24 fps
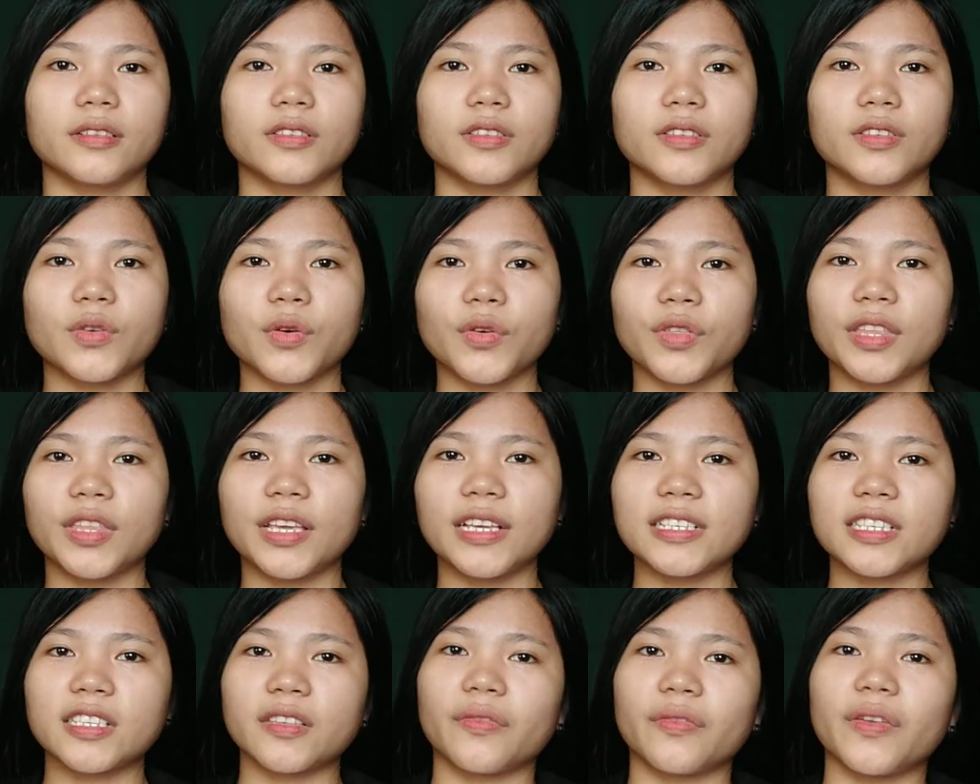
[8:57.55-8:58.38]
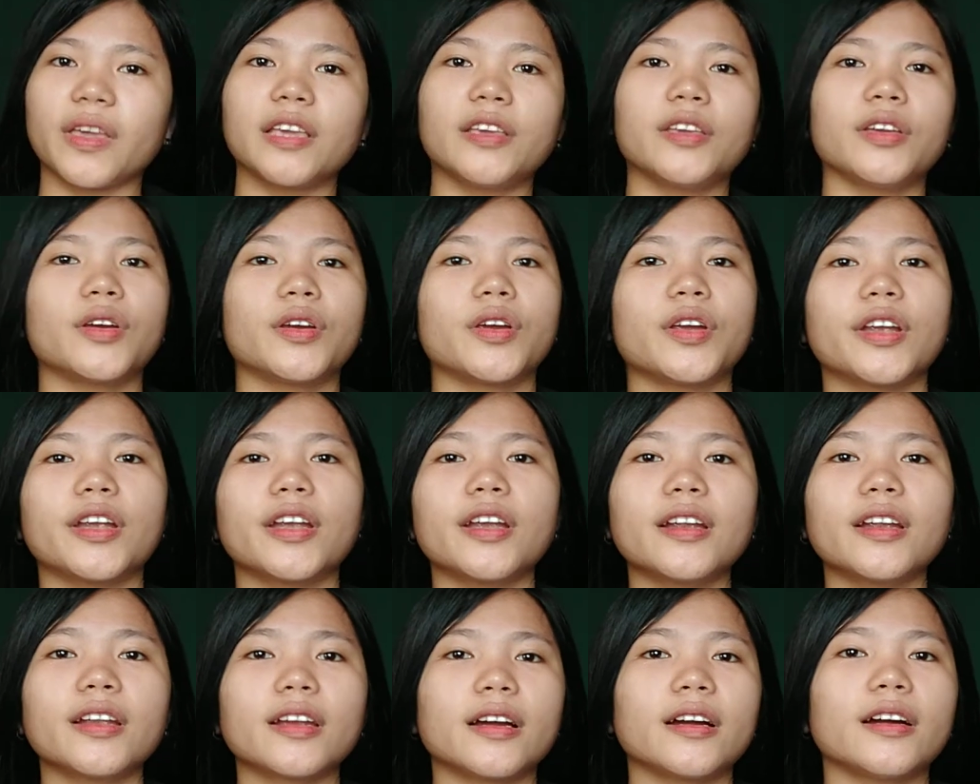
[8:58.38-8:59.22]
So this
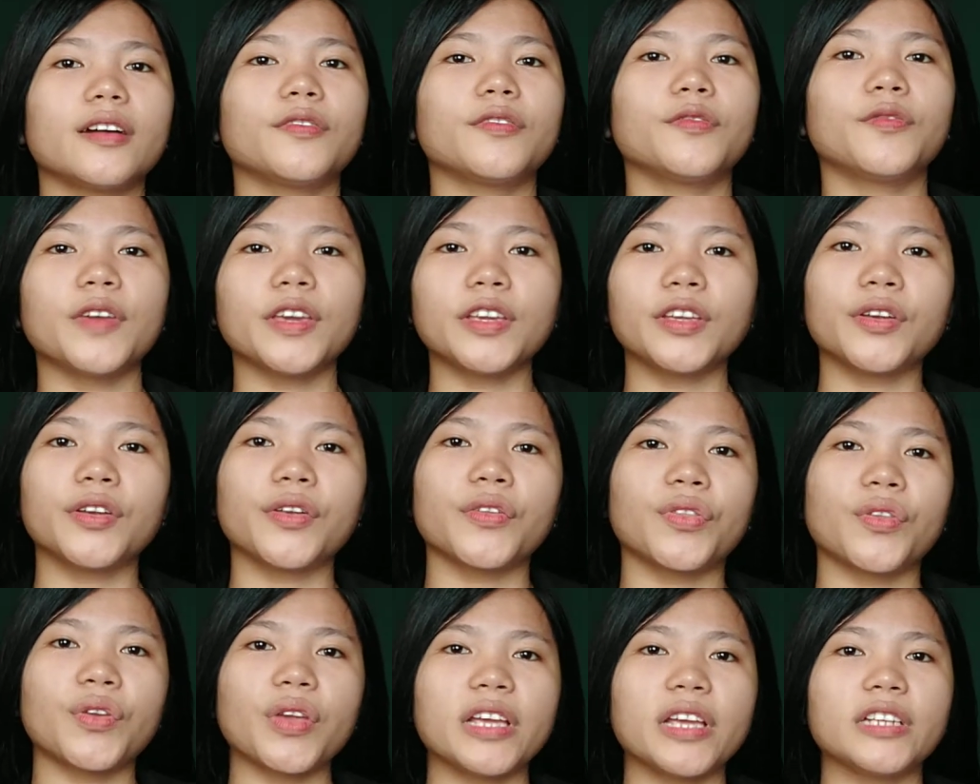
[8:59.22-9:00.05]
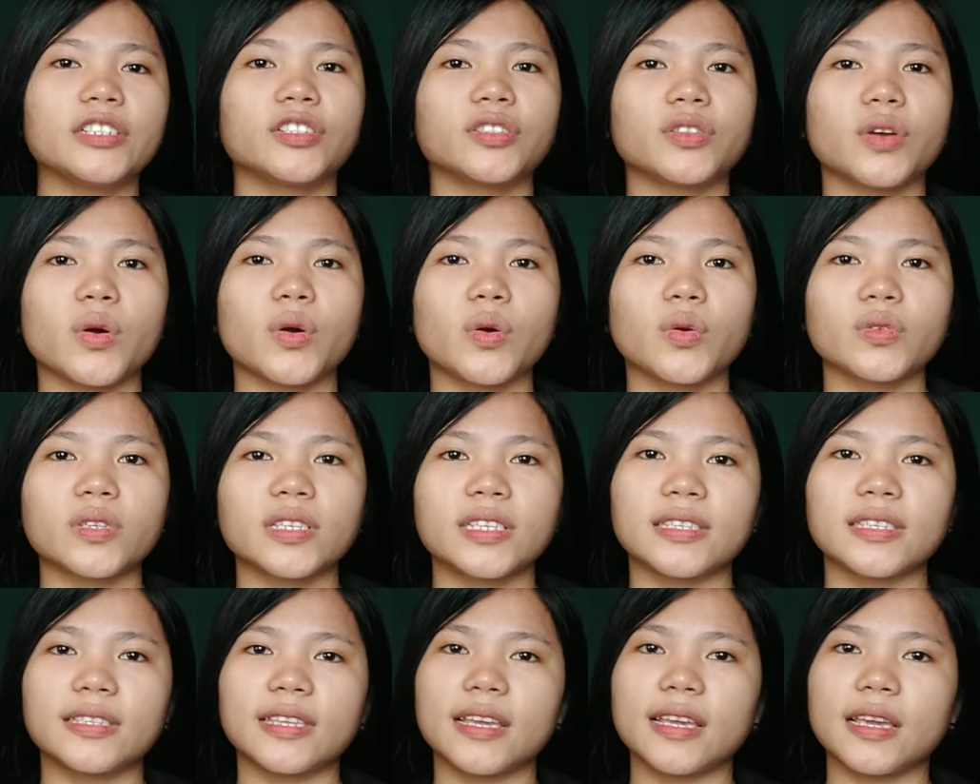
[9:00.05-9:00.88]
figure, figure 3,
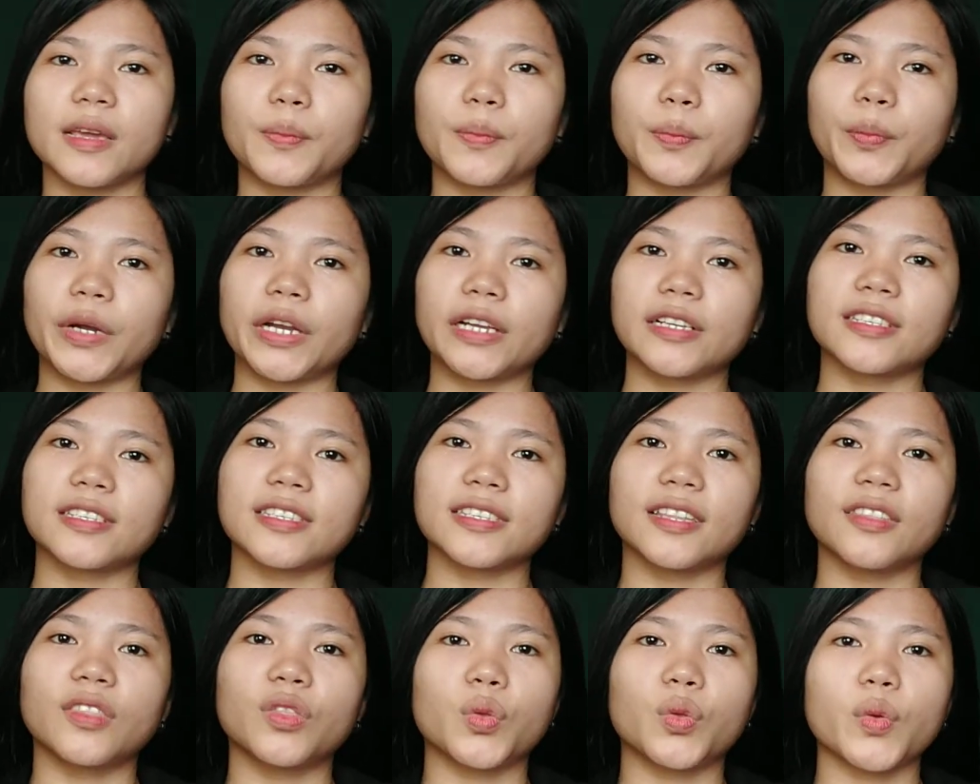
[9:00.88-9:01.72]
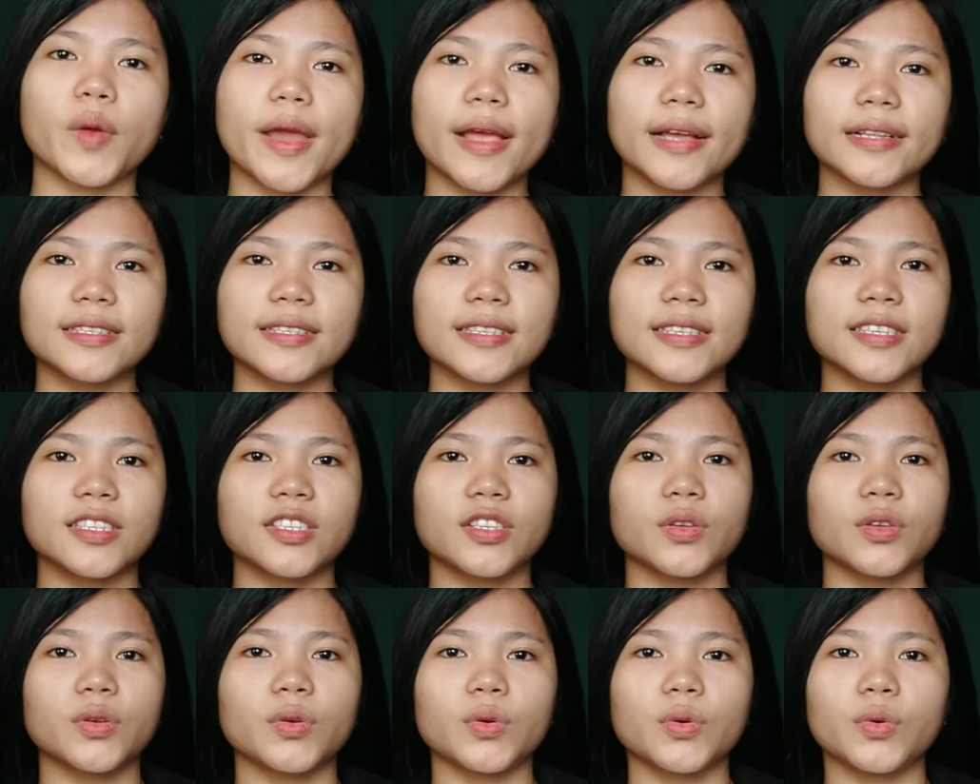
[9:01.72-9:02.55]
shows the present threats
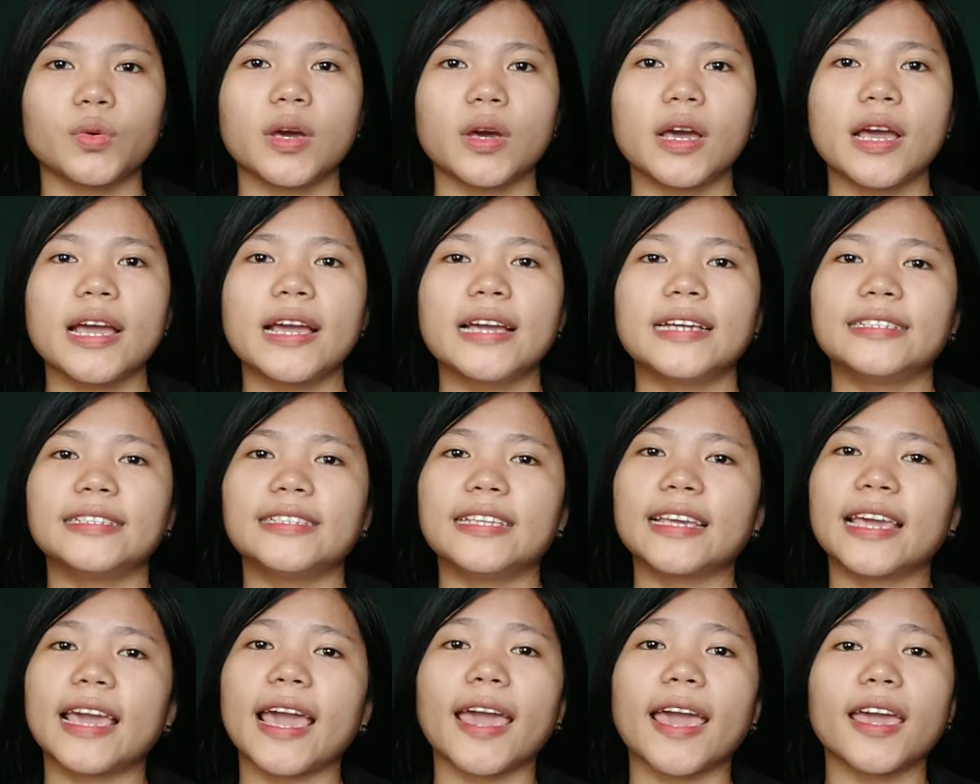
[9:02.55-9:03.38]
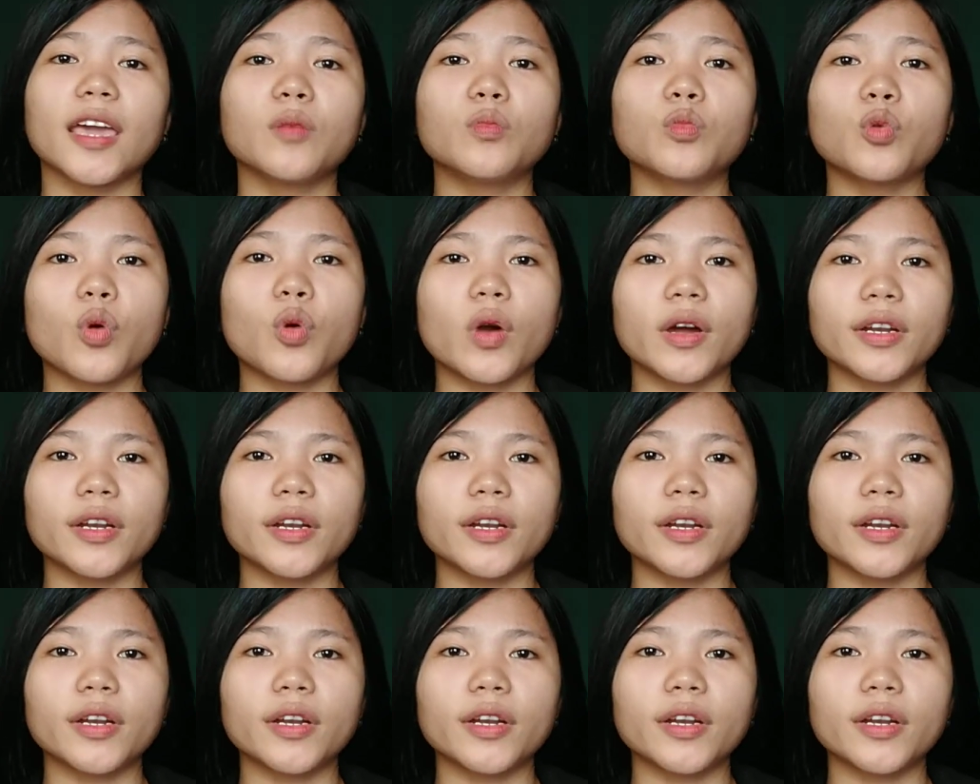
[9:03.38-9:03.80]
to Decayum